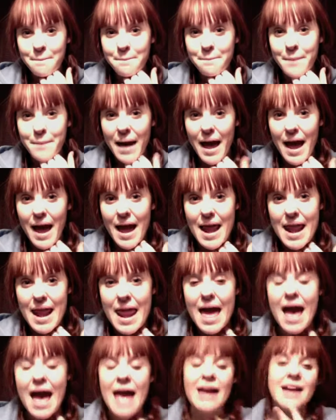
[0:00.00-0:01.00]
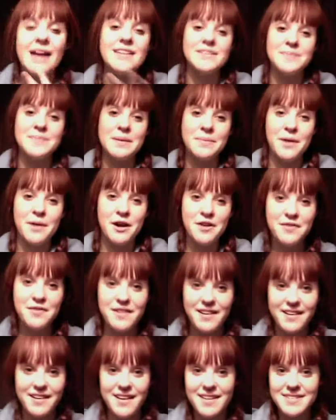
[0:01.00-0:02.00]
But I got to be a part of it
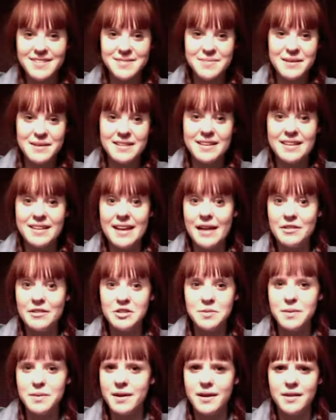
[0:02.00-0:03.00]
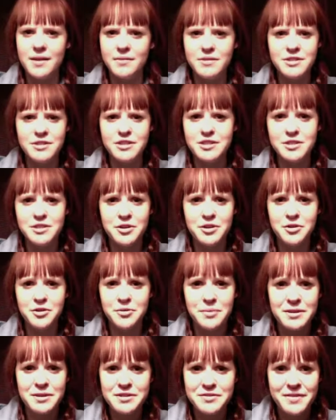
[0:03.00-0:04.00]
and I got to make the announcement and it was just so
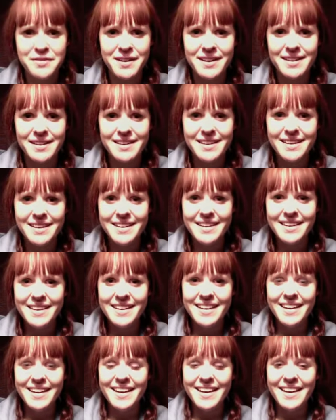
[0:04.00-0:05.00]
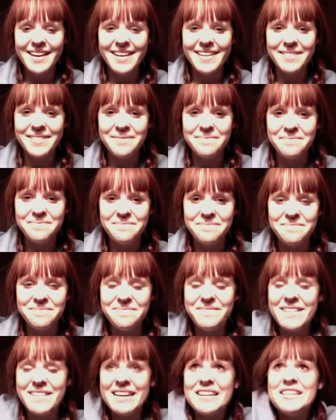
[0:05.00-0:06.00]
much fun. Um,
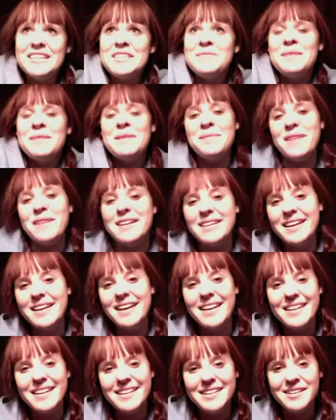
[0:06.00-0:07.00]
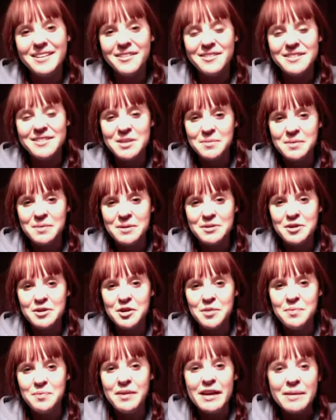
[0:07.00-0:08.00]
and it just made my day, you know, seeing
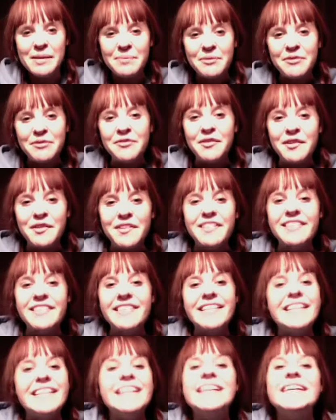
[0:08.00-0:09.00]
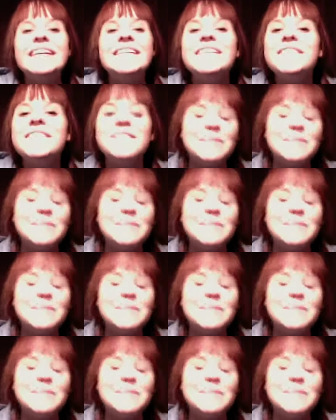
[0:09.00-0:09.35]
two people fall in love. I